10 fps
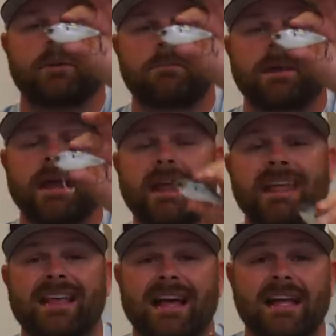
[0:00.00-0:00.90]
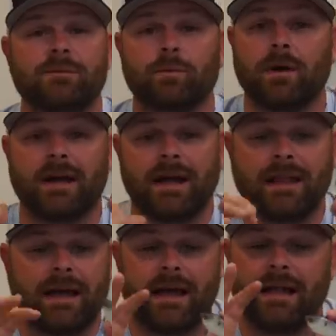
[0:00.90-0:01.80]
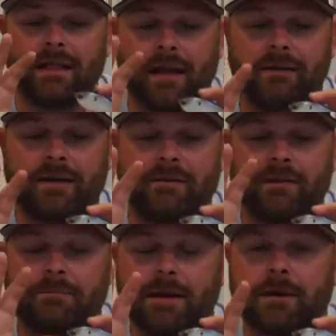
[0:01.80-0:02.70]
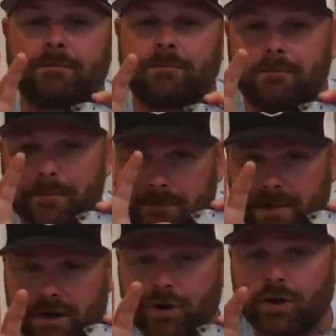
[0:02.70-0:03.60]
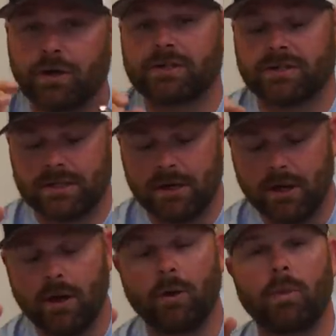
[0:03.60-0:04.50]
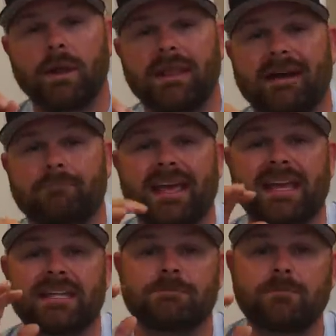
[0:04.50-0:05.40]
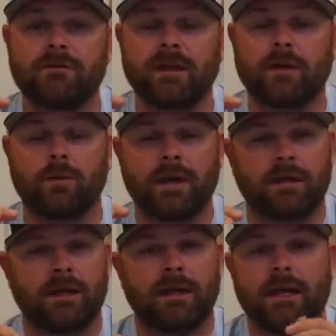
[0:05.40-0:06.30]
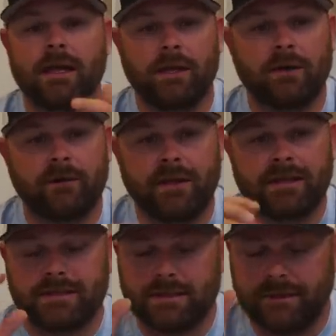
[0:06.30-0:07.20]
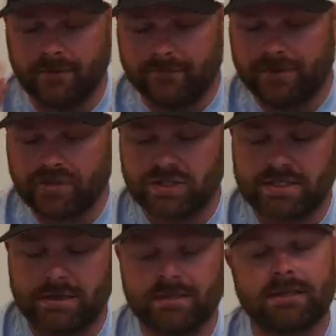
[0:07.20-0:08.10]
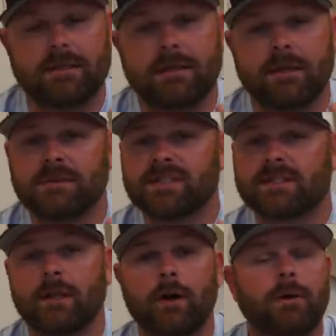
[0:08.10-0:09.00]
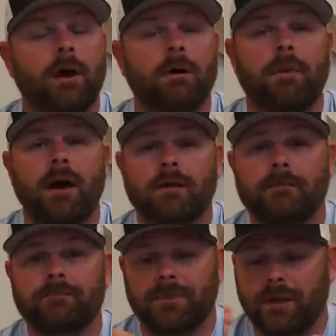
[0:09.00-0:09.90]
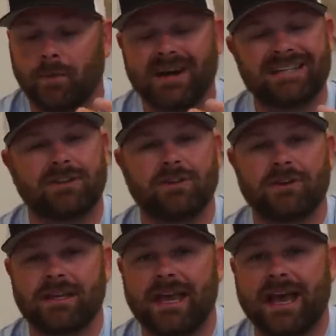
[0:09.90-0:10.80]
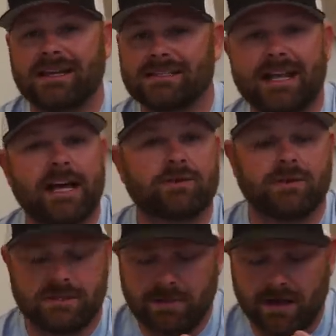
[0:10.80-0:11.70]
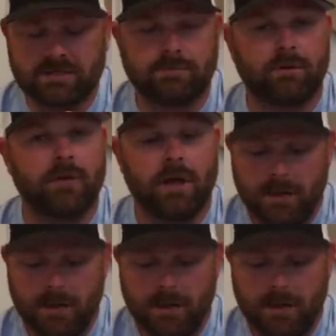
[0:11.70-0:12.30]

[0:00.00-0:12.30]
for the bait, and that is what I like. I love having the bigger, bigger hooks when that bait is moving quickly. You know, if it's if you're fishing something slow on bottom, you want it to look as natural as possible.